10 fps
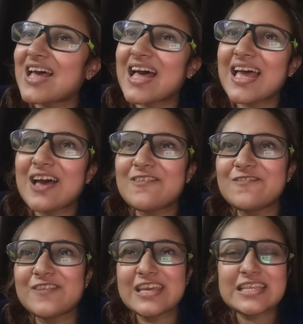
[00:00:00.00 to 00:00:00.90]
I have
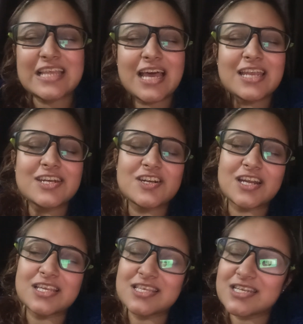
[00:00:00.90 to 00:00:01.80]
faith, I
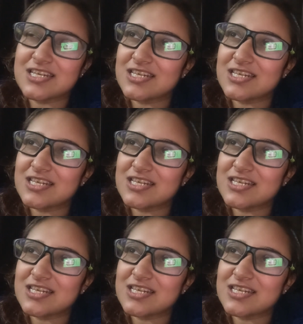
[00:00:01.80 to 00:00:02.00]
trust,